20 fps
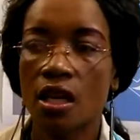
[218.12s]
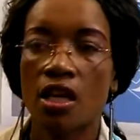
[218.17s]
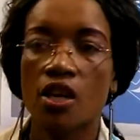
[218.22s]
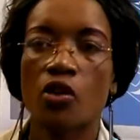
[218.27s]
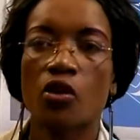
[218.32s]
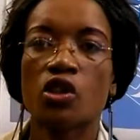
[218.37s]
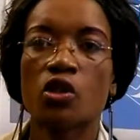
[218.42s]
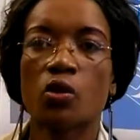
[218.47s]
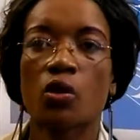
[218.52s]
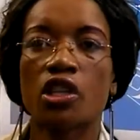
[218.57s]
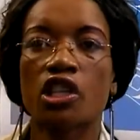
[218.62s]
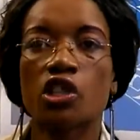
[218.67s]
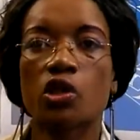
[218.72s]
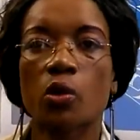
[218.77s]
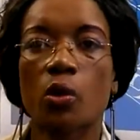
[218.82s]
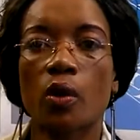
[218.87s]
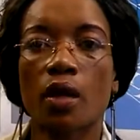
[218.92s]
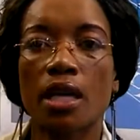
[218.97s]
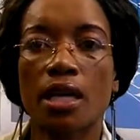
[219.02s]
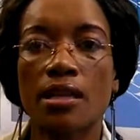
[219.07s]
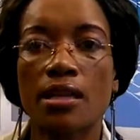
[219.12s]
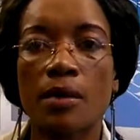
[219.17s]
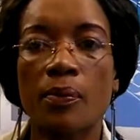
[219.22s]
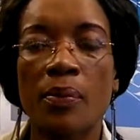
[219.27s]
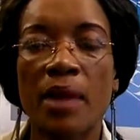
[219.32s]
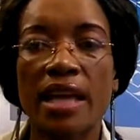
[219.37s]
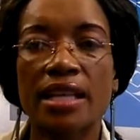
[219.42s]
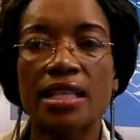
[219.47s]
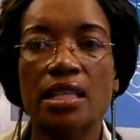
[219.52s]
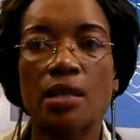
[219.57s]
not only to look at the
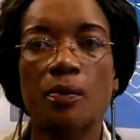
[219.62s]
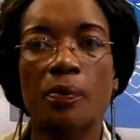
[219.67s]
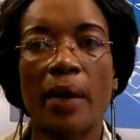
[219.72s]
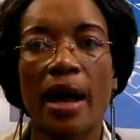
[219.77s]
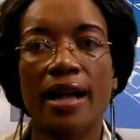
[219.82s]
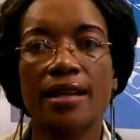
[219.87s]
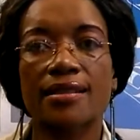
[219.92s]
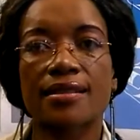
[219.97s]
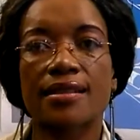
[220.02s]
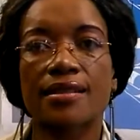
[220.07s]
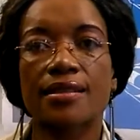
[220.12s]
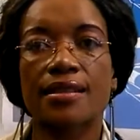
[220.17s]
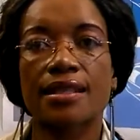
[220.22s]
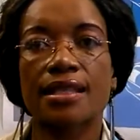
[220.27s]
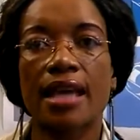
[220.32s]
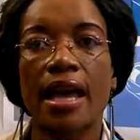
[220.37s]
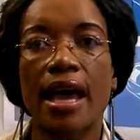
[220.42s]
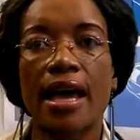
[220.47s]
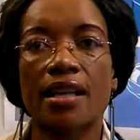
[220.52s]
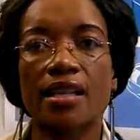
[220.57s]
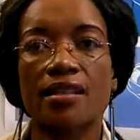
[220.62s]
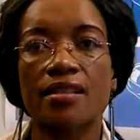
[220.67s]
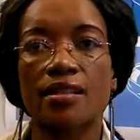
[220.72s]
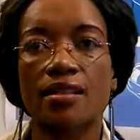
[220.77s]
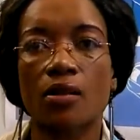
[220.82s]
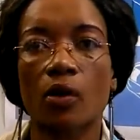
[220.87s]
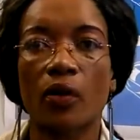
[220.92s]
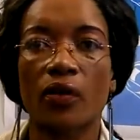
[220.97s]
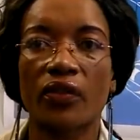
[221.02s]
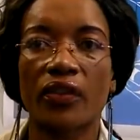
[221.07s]
bad impacts it
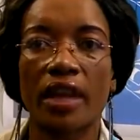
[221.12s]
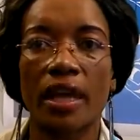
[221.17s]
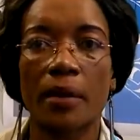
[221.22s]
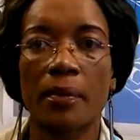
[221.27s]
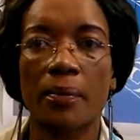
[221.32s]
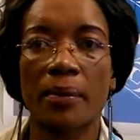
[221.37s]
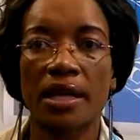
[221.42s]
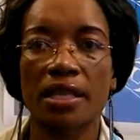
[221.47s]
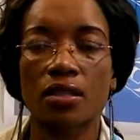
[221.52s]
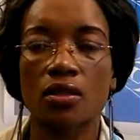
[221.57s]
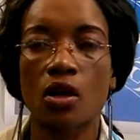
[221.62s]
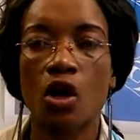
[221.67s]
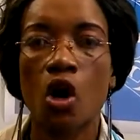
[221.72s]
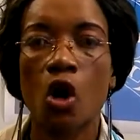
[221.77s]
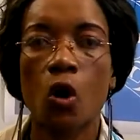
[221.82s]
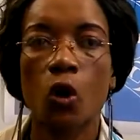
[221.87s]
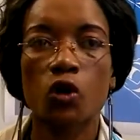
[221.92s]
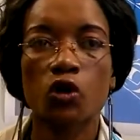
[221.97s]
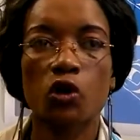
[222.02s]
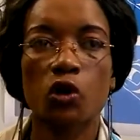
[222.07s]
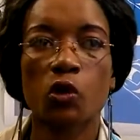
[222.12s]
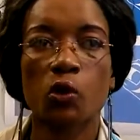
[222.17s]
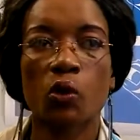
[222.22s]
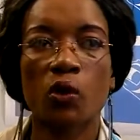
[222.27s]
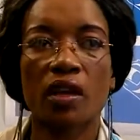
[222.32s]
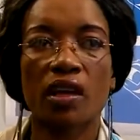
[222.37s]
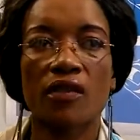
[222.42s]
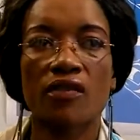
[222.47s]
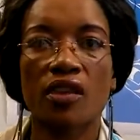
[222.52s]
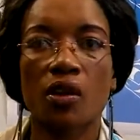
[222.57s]
has on them, but also to
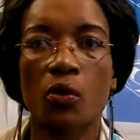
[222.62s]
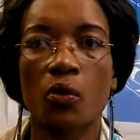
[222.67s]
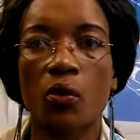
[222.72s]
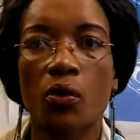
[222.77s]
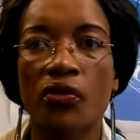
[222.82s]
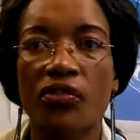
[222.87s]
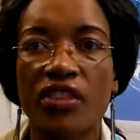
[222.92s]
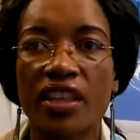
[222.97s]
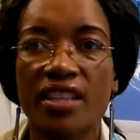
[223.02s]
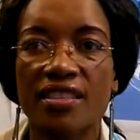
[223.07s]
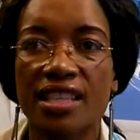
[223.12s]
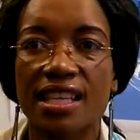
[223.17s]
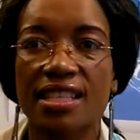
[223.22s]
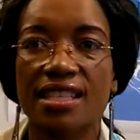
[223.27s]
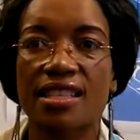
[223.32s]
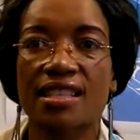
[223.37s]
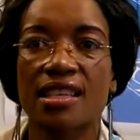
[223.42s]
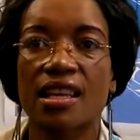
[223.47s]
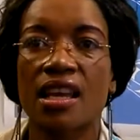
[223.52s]
look at the good thing that